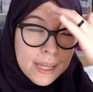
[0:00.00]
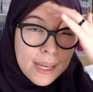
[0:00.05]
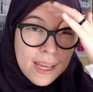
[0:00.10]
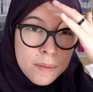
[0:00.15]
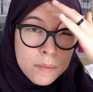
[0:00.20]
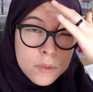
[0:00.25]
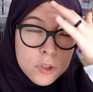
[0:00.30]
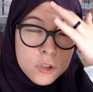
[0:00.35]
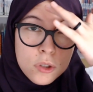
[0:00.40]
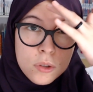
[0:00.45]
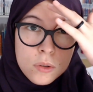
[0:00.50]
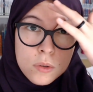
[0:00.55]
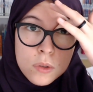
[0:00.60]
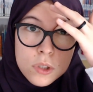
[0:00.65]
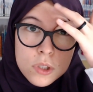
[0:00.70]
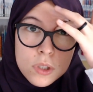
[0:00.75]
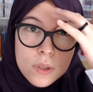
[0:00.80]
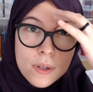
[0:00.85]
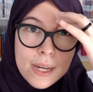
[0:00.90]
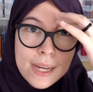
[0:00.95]
Amazon
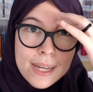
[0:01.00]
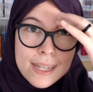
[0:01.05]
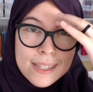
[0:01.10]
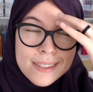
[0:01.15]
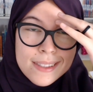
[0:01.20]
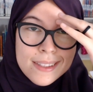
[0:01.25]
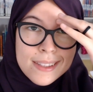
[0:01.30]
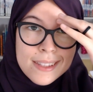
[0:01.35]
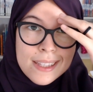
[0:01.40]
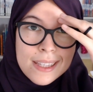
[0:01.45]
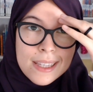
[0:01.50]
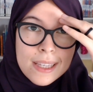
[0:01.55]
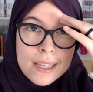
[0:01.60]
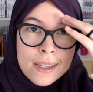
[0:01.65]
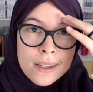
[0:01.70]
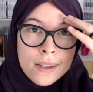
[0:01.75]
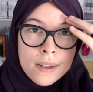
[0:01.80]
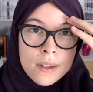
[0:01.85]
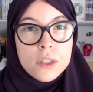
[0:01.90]
also has the